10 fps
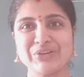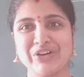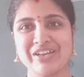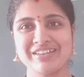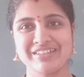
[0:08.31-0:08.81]

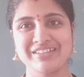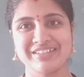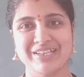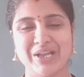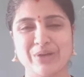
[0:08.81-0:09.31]
How are you
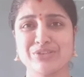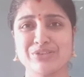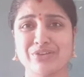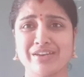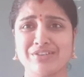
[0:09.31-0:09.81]
all?
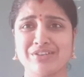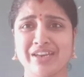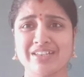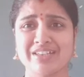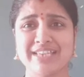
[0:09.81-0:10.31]
How did
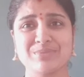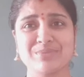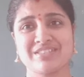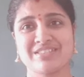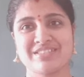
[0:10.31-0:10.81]
you write your
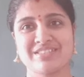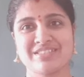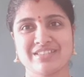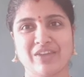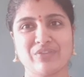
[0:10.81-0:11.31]
exams,
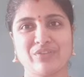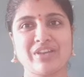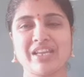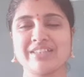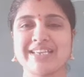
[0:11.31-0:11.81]

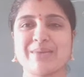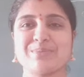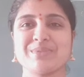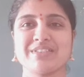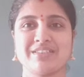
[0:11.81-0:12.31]

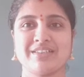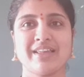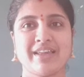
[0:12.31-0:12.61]
FA1 exams?